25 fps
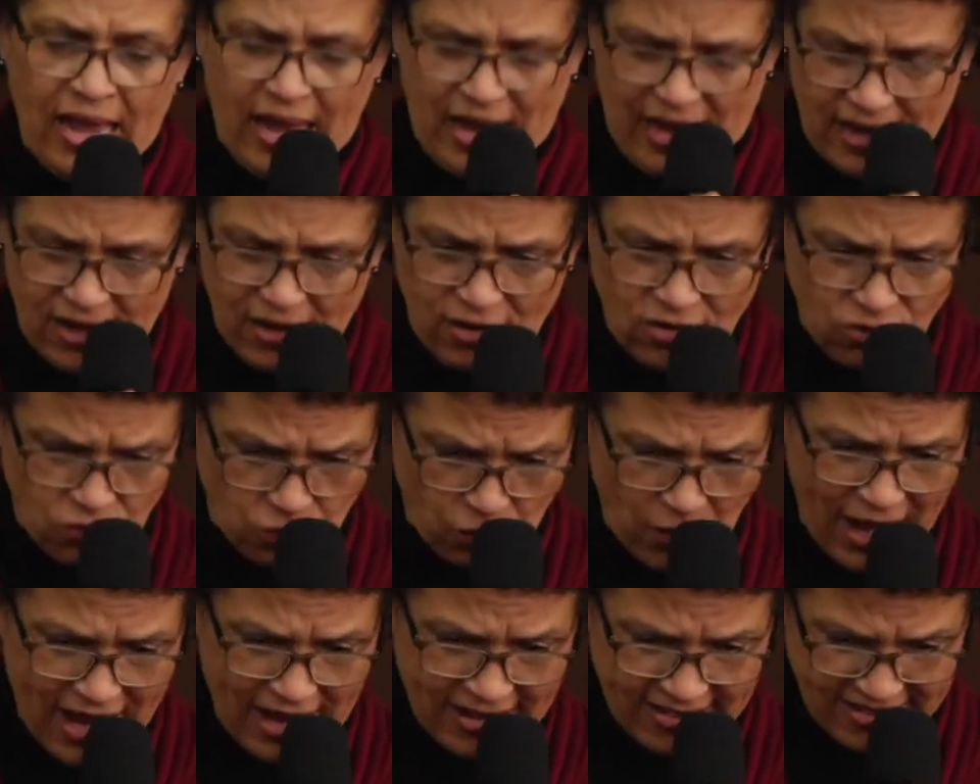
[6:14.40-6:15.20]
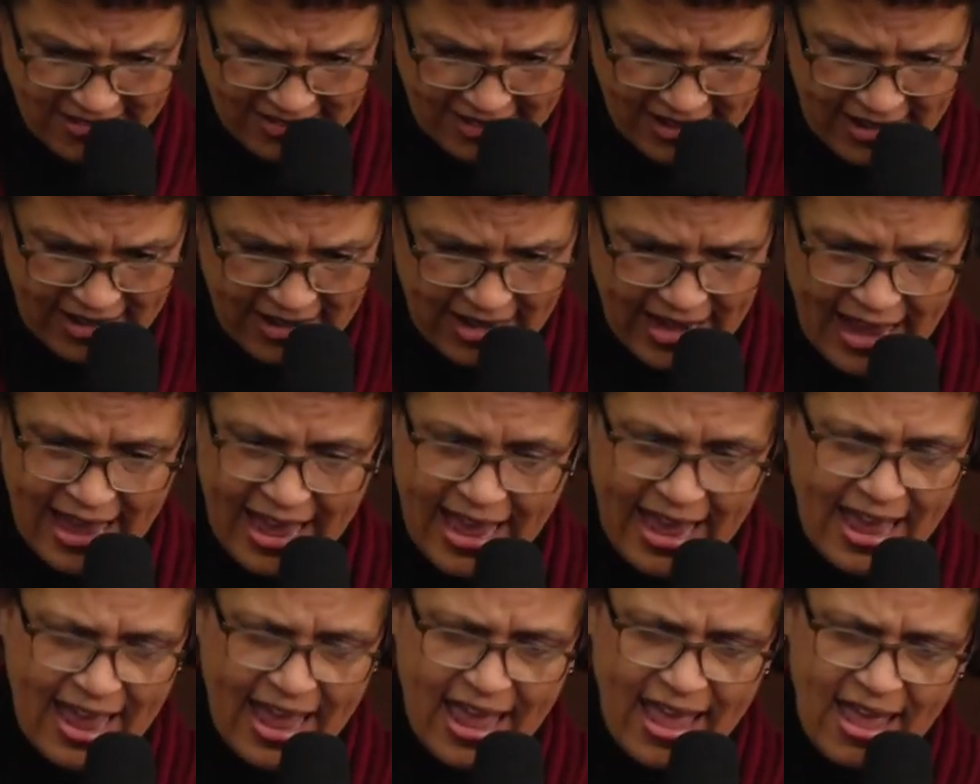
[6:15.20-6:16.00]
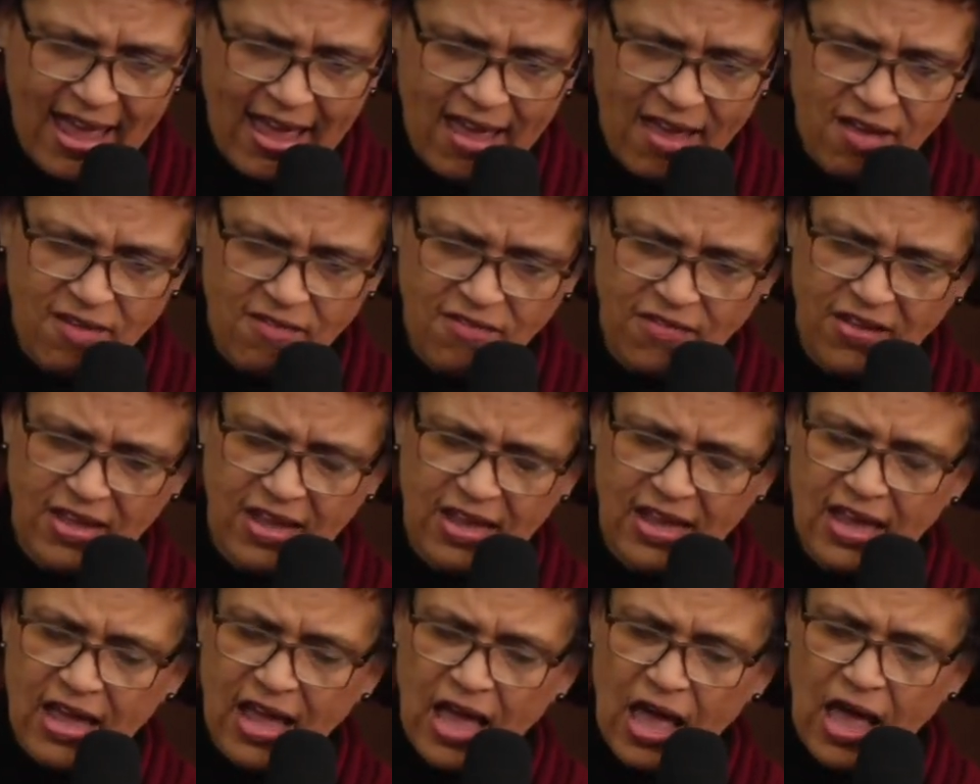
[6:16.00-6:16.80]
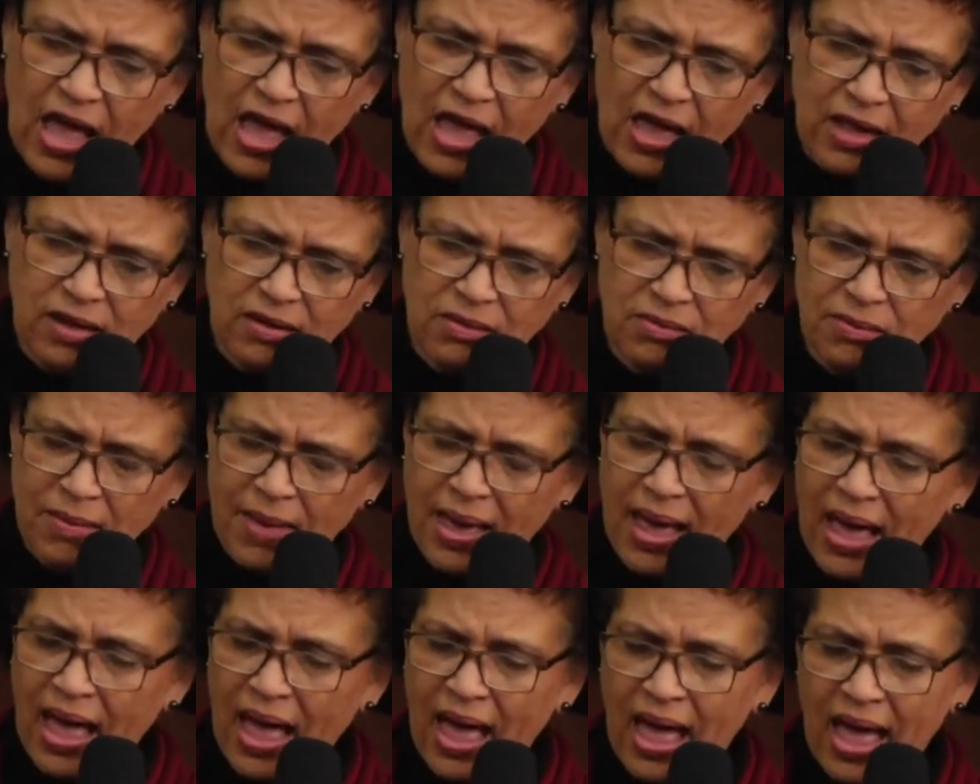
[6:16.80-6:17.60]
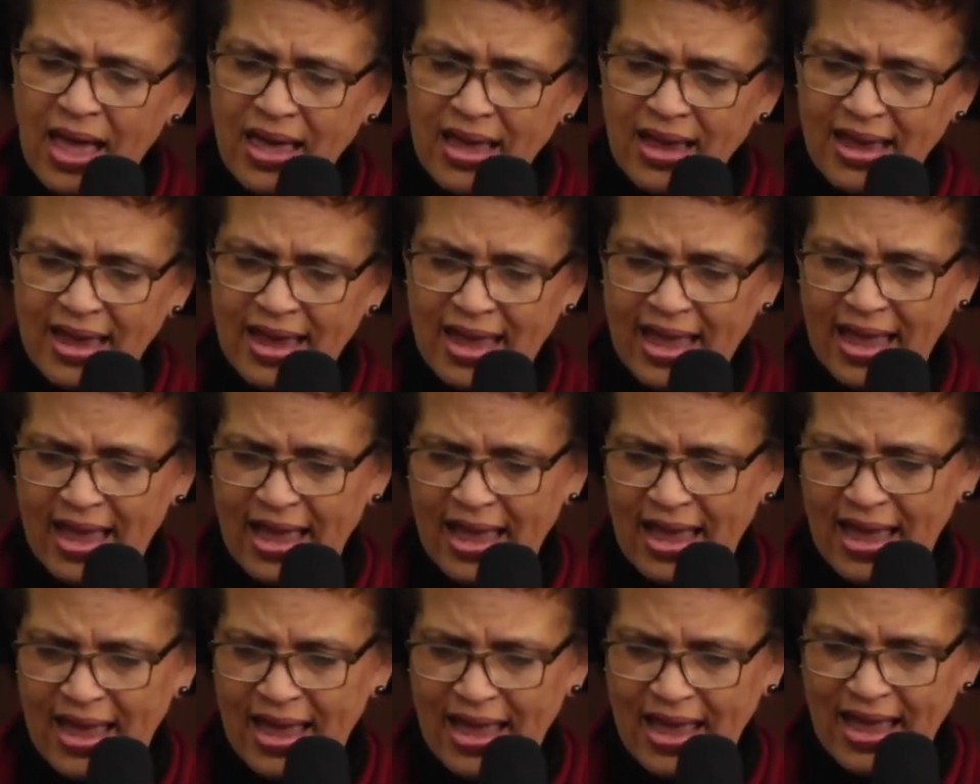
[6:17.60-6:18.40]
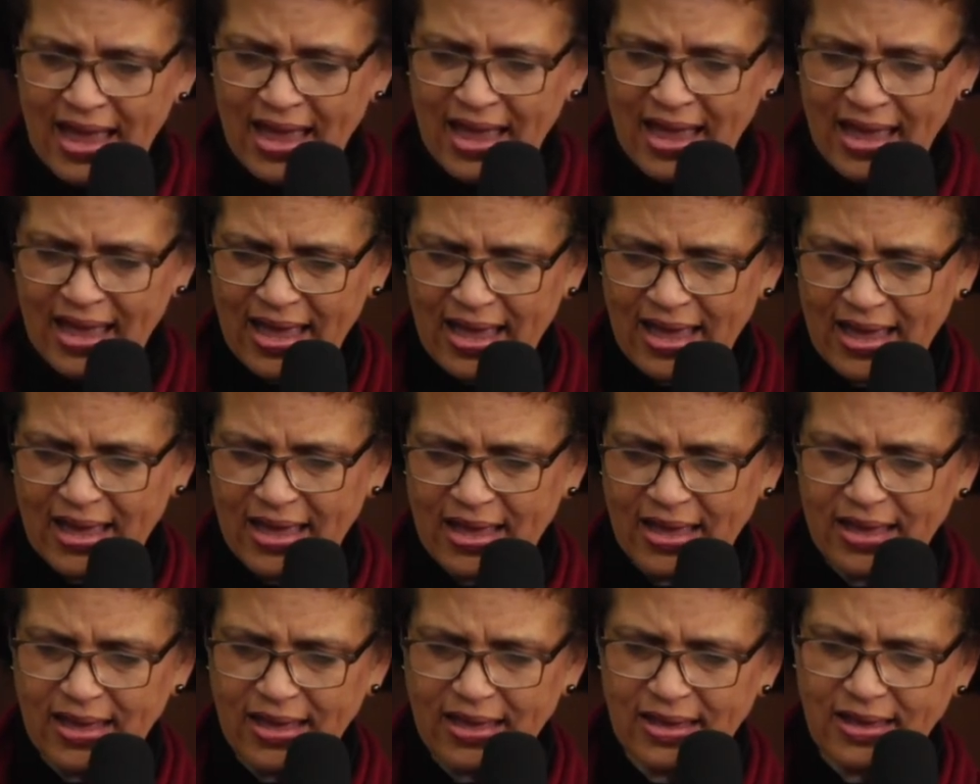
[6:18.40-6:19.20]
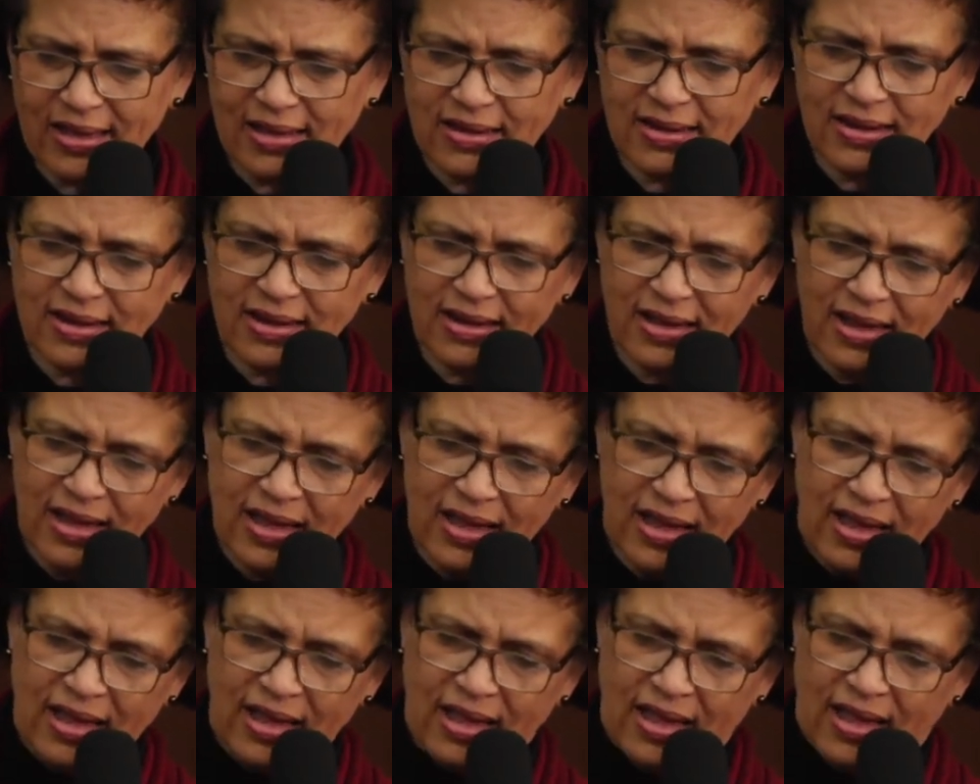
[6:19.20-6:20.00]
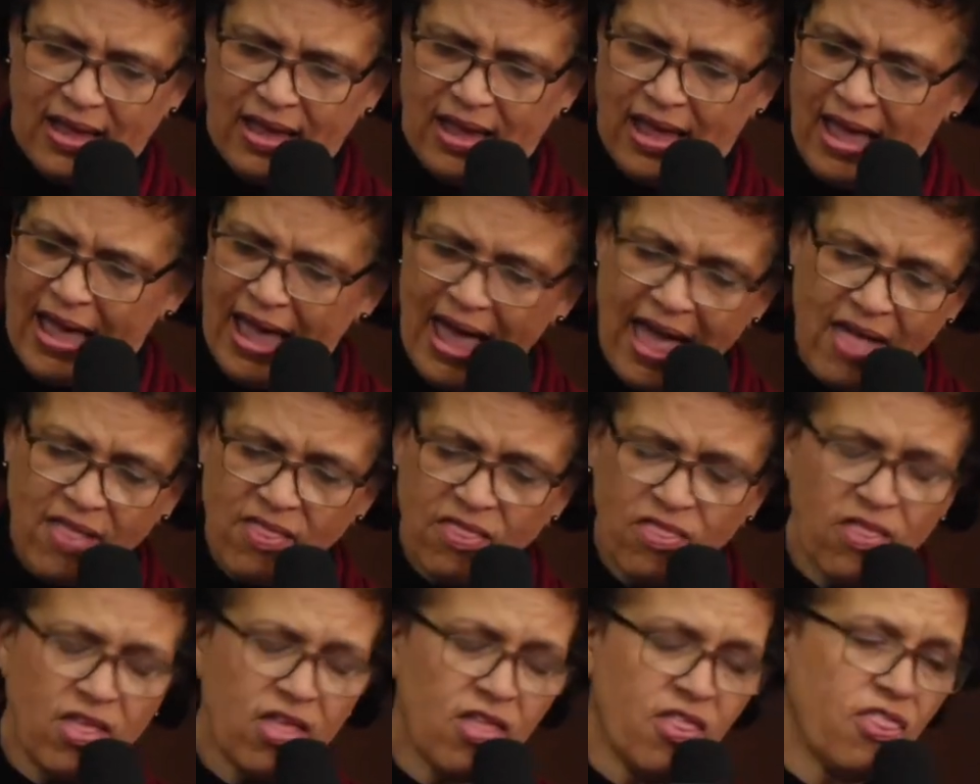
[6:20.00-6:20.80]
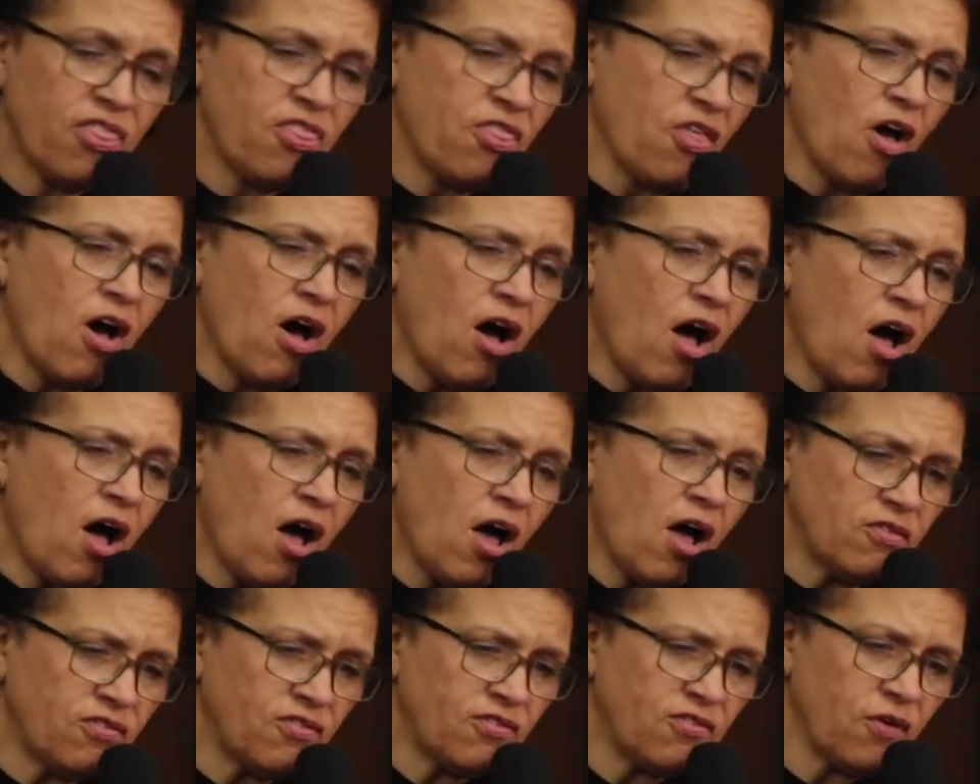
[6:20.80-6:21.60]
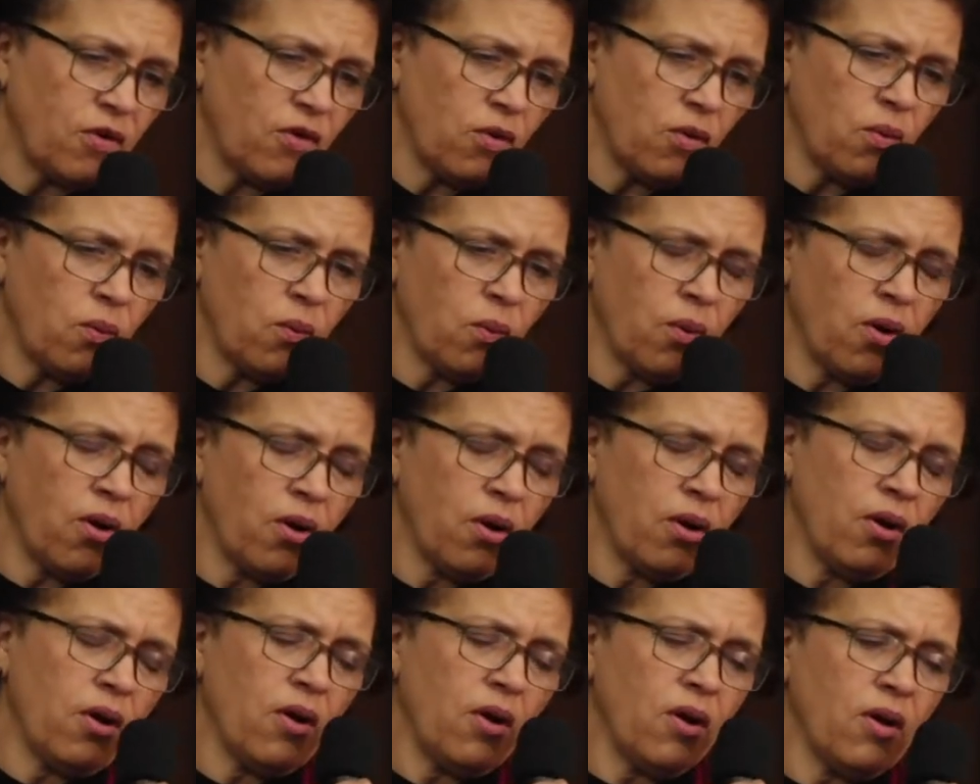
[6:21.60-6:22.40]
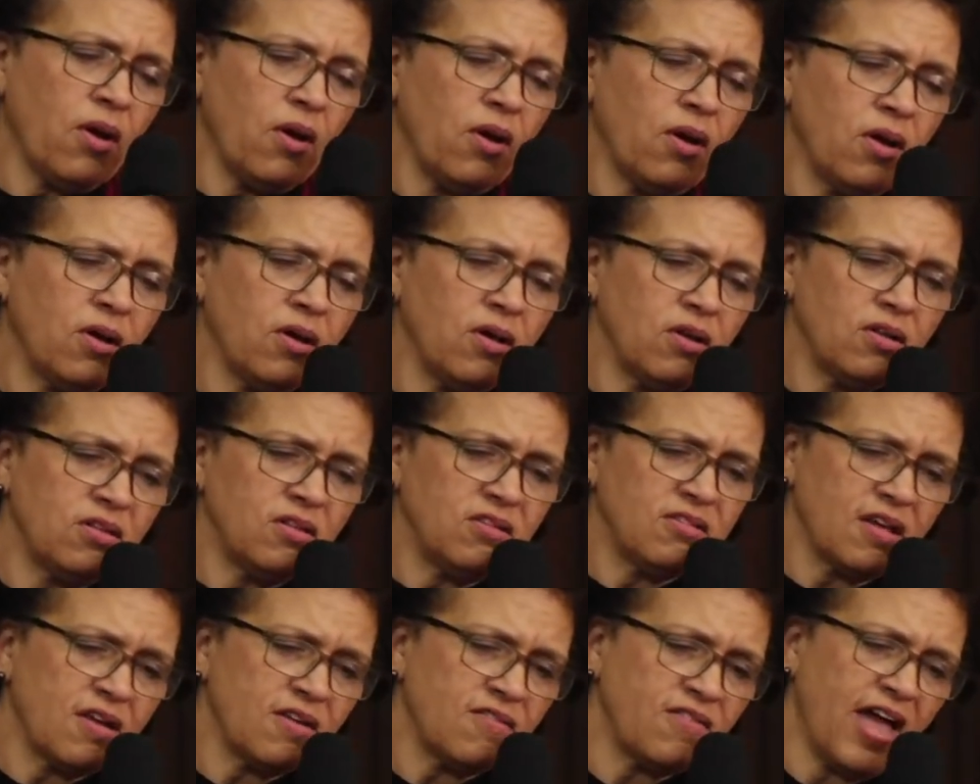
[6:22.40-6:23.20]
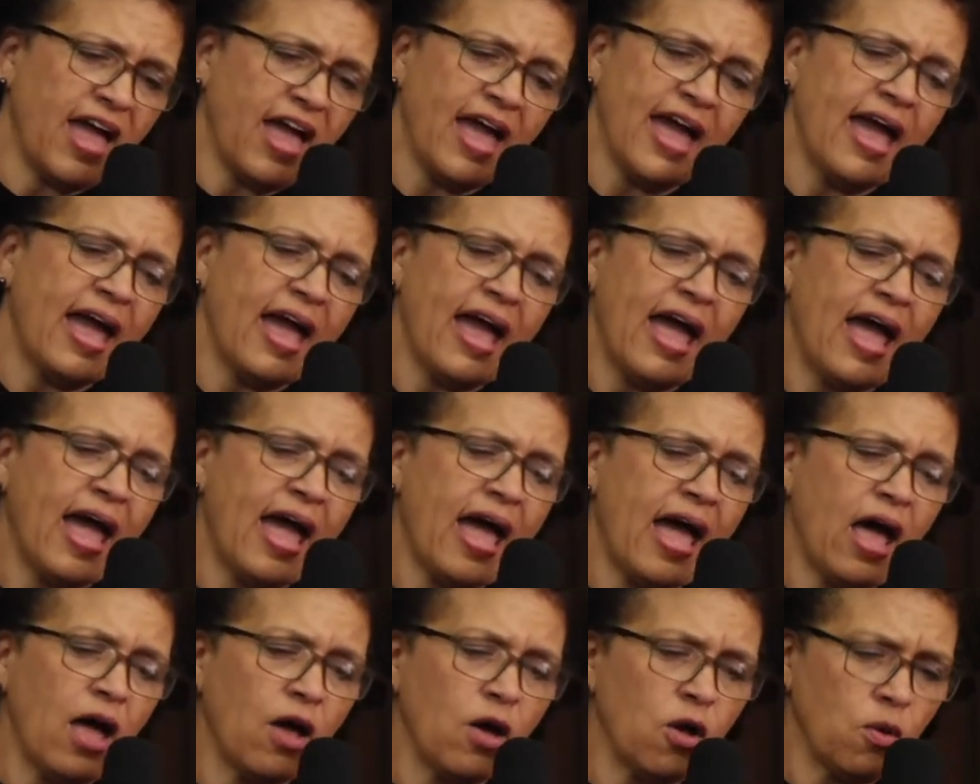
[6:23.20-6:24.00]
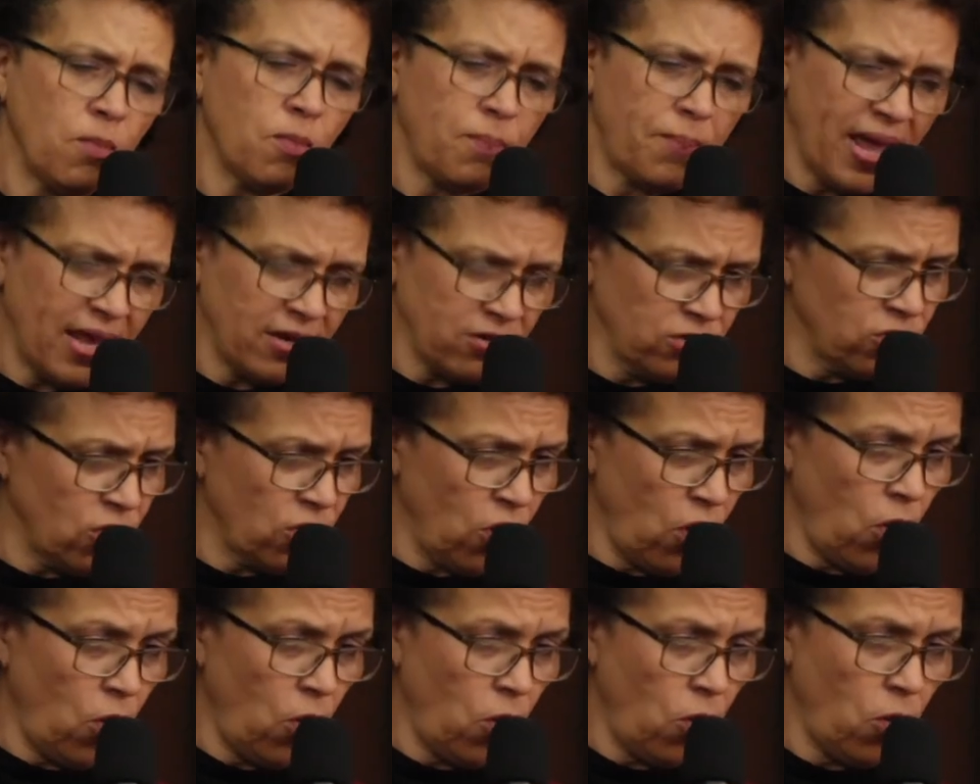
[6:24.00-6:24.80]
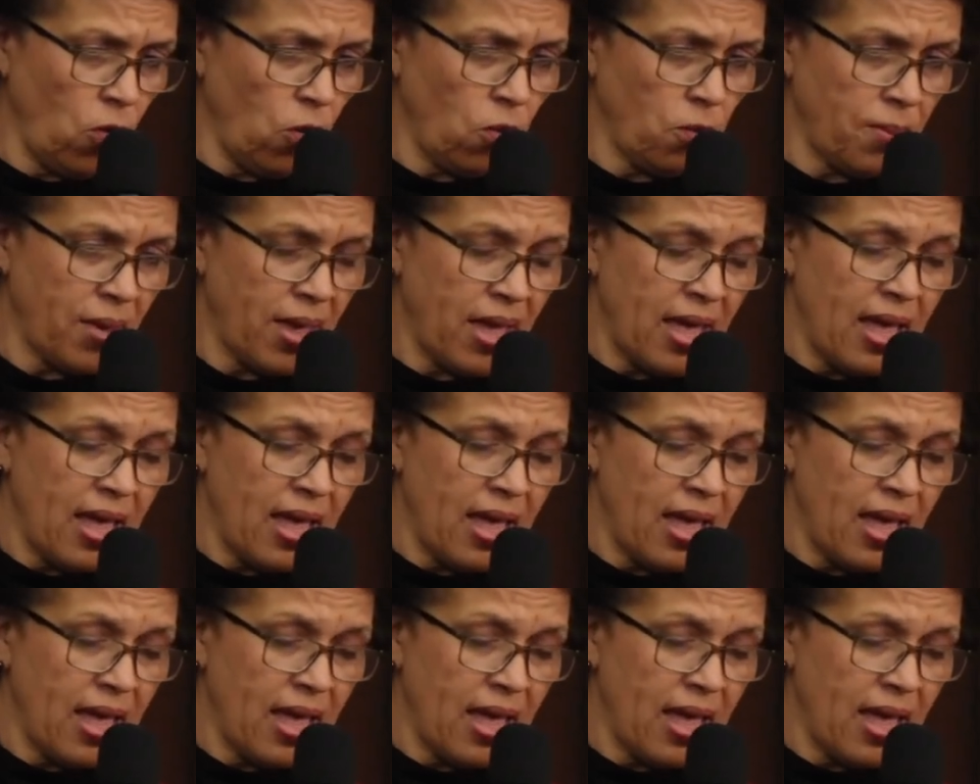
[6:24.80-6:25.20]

is resting heavy on my head and the thoughtful words of help and hope